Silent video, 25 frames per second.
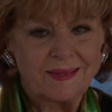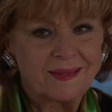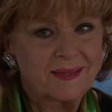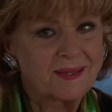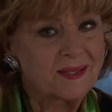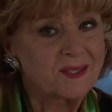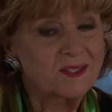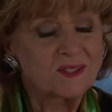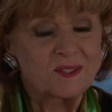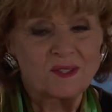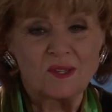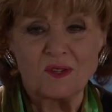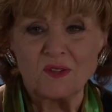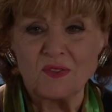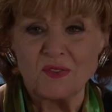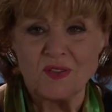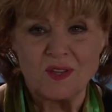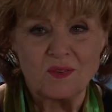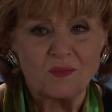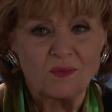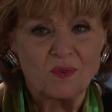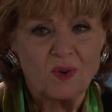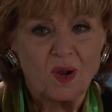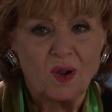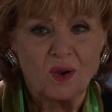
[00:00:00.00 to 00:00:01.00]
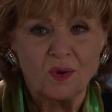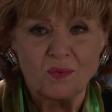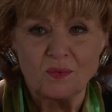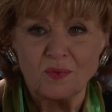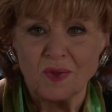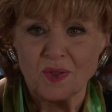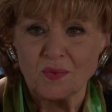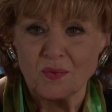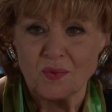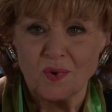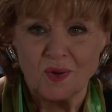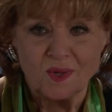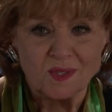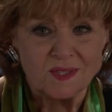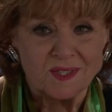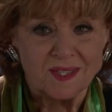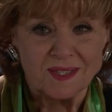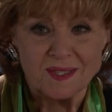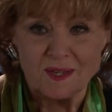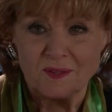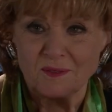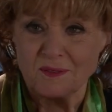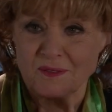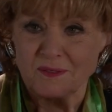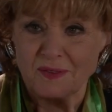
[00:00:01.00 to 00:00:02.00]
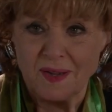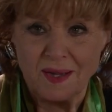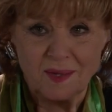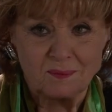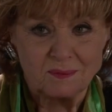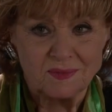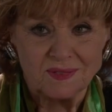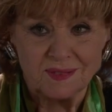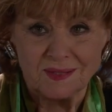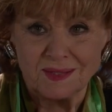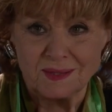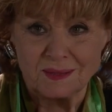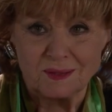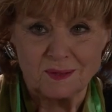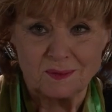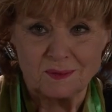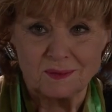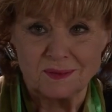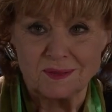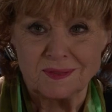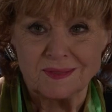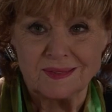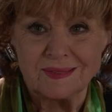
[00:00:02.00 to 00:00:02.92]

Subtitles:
There's nothing wrong with wanting a family, love.